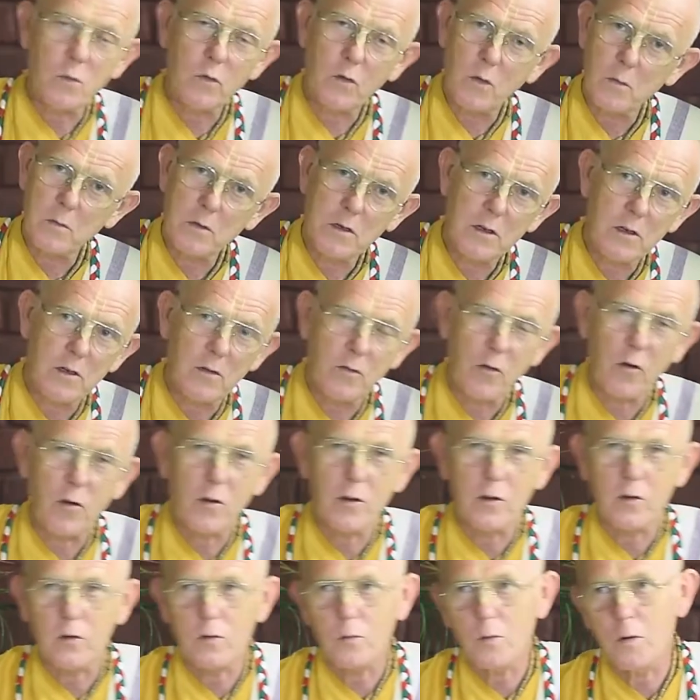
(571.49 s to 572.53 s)
so many
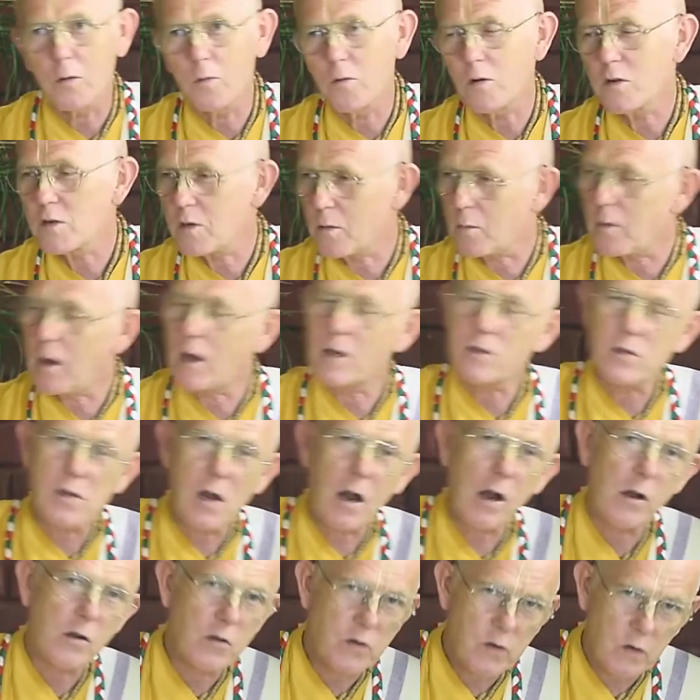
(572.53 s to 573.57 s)
devotees. We worship
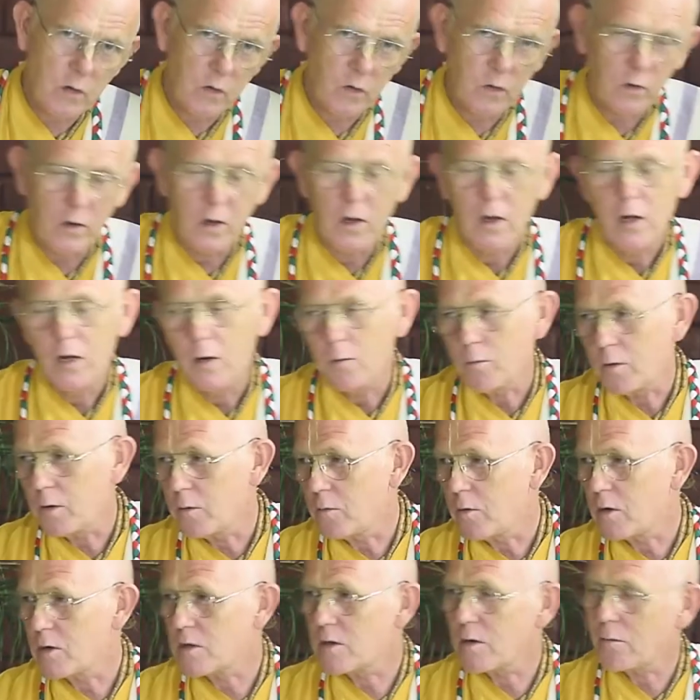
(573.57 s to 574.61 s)
Acharyas, we
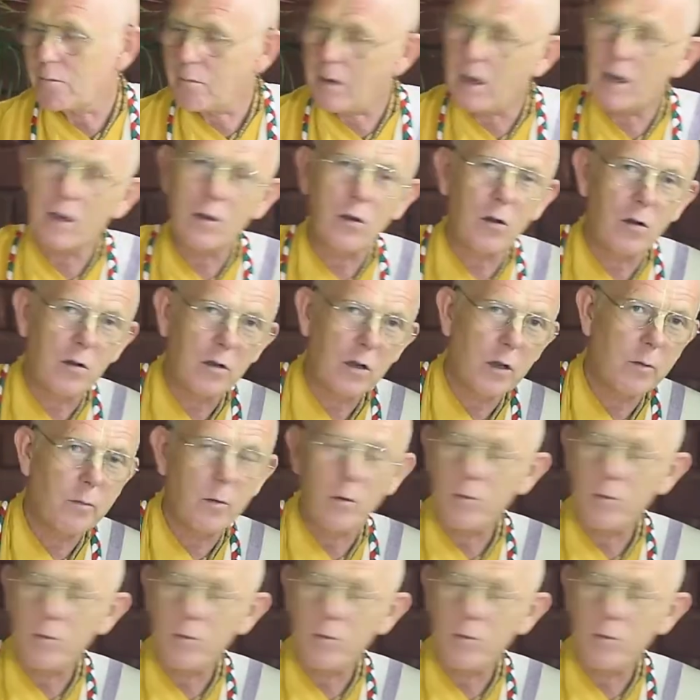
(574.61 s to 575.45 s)
worship Ma Ganga, we